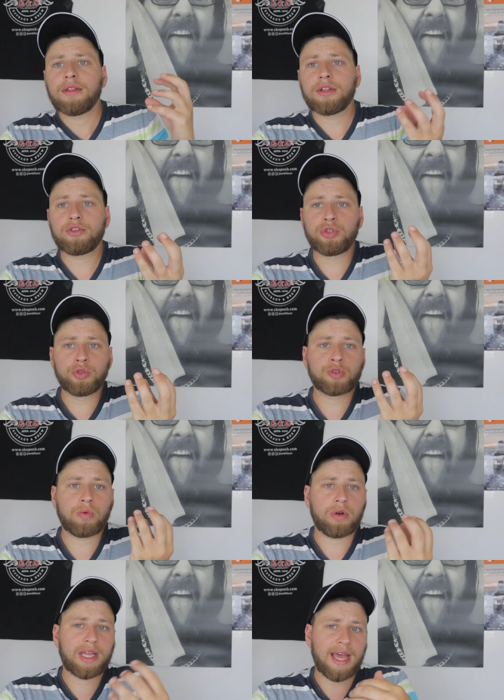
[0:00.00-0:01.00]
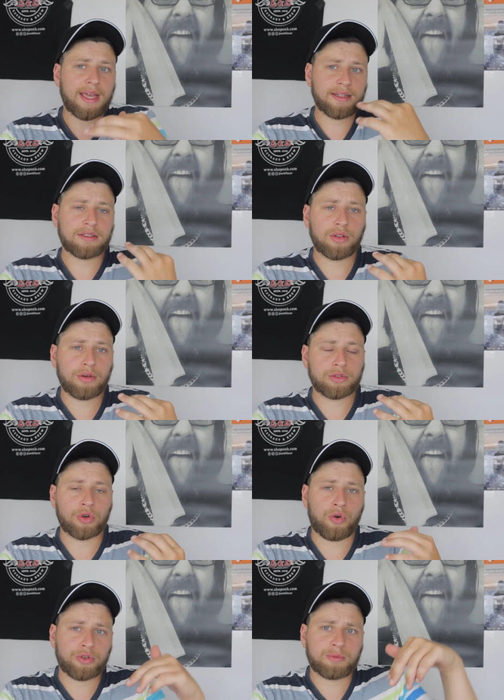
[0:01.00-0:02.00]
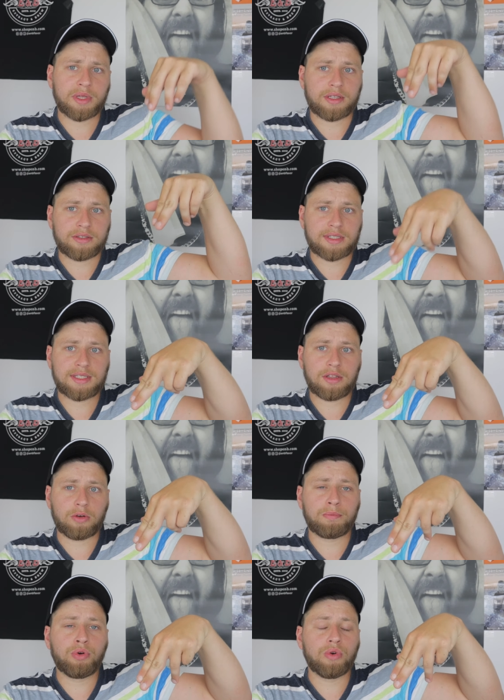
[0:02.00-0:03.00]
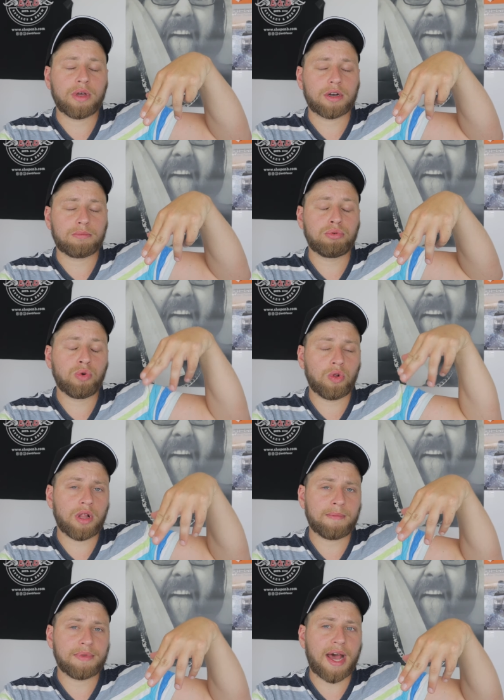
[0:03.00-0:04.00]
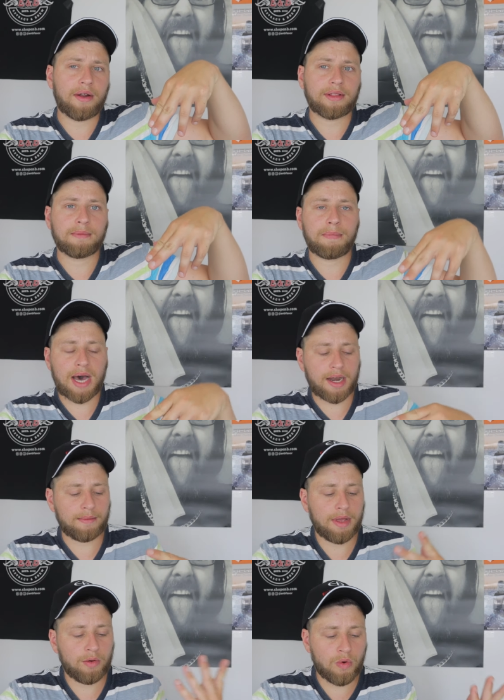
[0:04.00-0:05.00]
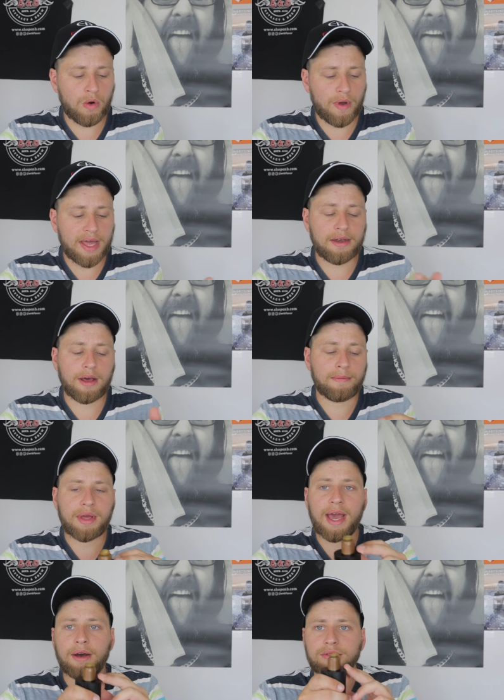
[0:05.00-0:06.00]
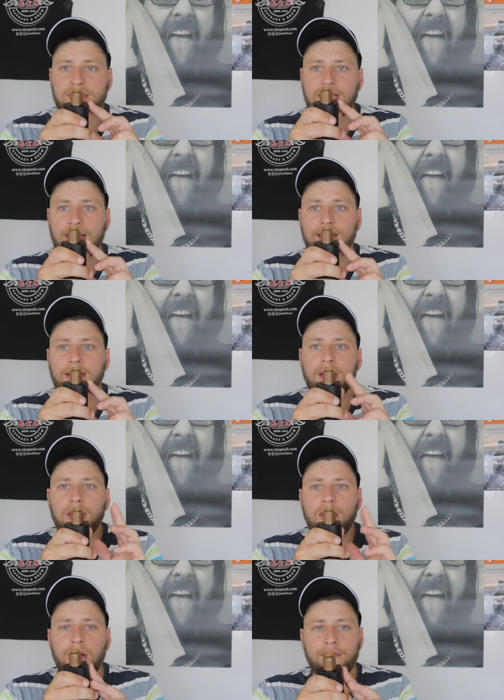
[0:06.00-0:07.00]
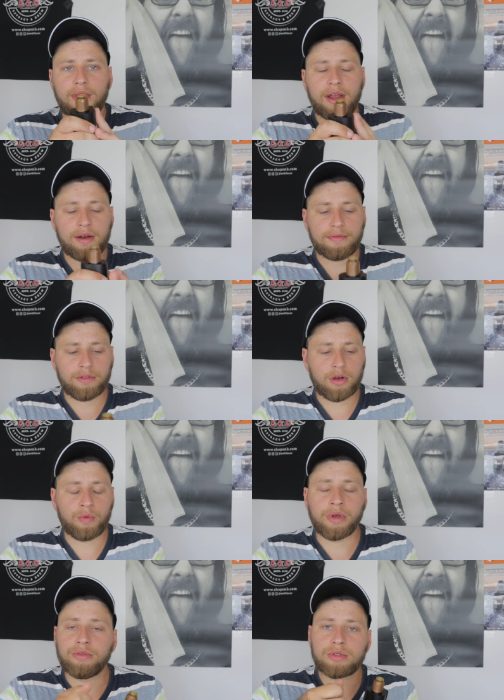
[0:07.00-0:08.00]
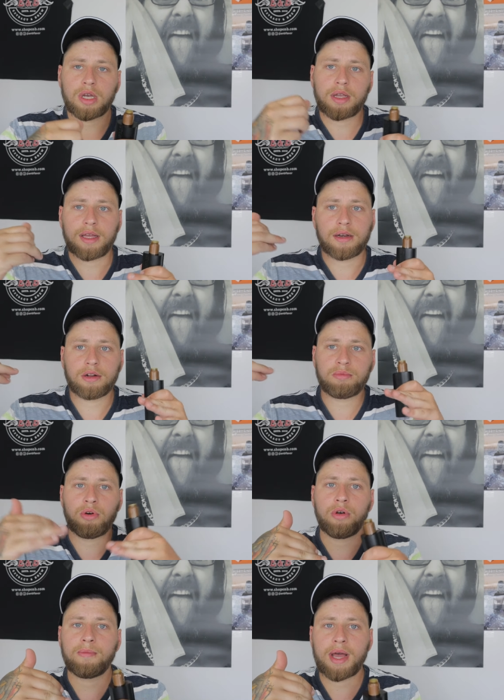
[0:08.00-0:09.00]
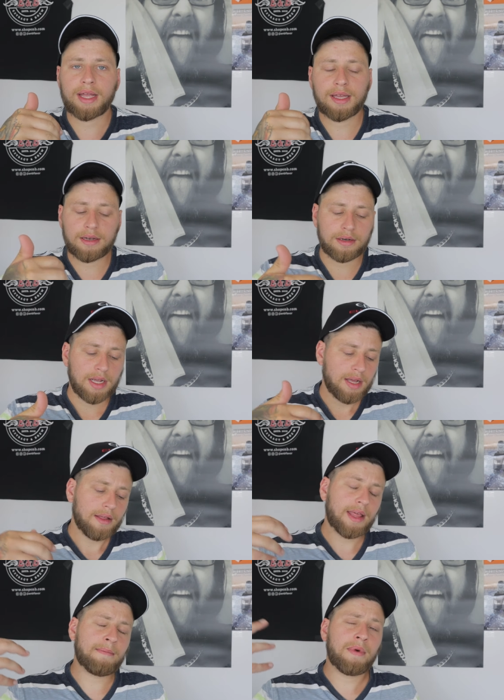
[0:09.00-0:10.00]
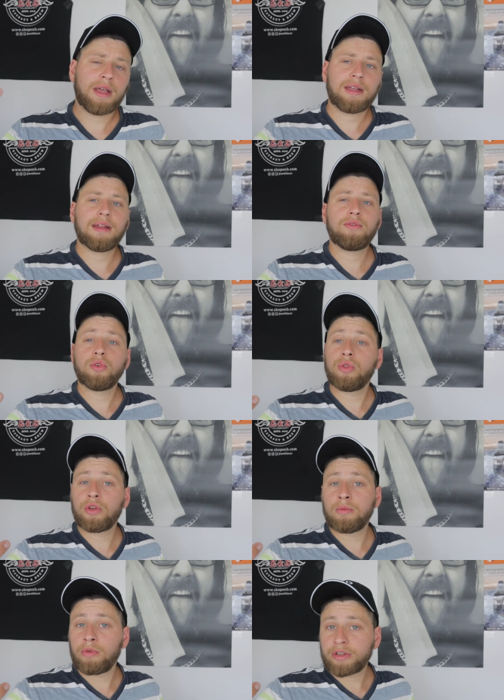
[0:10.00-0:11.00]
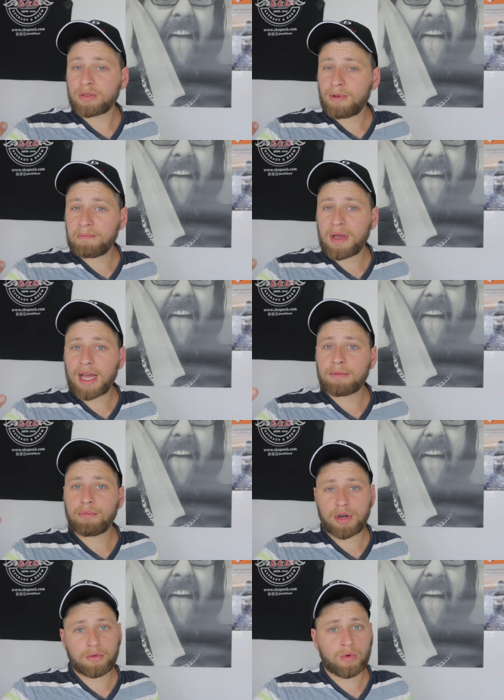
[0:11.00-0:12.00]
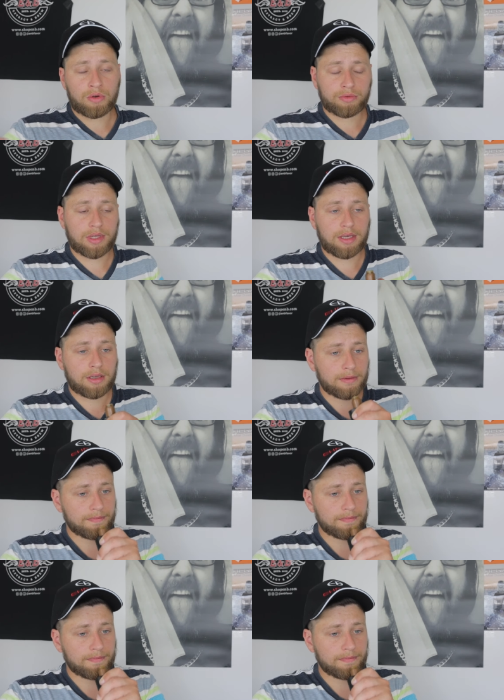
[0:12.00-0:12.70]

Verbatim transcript: The juice will get into those holes, but they'll, they'll pull, it'll pull up down at the bottom. It won't end up outside of the airflow. When you suck in, it'll pull it back in. That might give you a little more spit back, but it won't leak.